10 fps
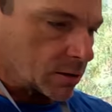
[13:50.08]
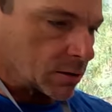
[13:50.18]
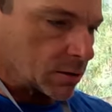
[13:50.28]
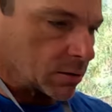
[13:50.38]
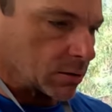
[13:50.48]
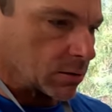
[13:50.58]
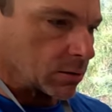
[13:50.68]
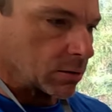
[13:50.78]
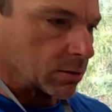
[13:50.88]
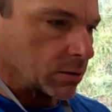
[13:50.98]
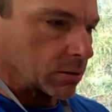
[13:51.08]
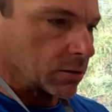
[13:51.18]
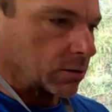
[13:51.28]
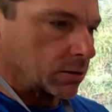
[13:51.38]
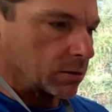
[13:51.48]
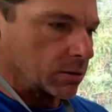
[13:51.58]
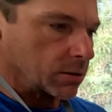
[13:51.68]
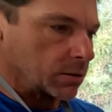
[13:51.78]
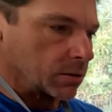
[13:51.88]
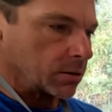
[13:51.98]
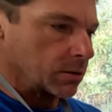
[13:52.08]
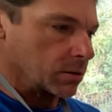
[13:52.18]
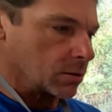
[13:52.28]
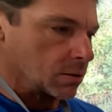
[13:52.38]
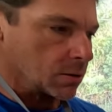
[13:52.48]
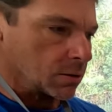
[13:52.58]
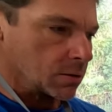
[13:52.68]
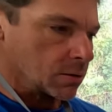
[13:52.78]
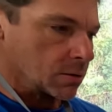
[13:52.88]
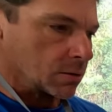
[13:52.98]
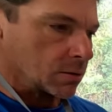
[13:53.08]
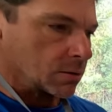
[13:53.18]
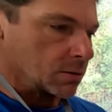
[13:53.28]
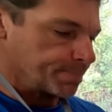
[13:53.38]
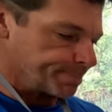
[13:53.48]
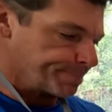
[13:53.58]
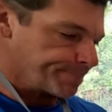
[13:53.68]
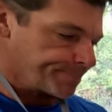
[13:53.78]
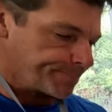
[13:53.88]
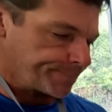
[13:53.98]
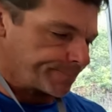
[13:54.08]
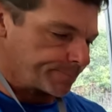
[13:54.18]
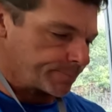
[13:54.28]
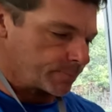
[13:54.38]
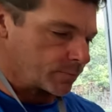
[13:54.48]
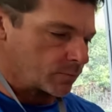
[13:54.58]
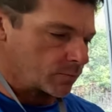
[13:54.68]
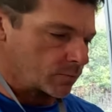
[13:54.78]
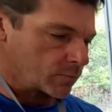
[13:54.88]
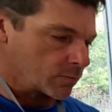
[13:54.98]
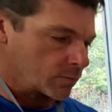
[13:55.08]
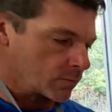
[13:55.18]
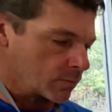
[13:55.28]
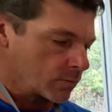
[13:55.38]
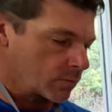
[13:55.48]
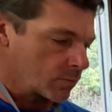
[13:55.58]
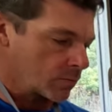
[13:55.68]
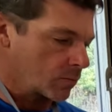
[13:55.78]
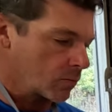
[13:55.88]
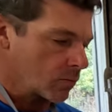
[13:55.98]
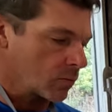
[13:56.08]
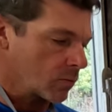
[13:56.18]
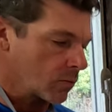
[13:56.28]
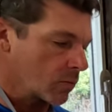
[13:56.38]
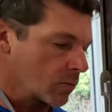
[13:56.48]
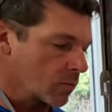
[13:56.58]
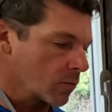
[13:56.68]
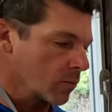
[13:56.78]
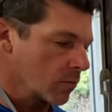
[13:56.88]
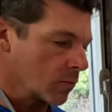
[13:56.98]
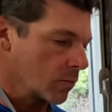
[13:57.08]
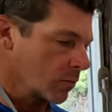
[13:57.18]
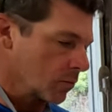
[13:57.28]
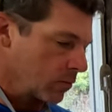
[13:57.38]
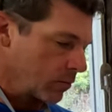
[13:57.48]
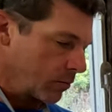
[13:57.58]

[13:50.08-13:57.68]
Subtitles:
Nobody speaks.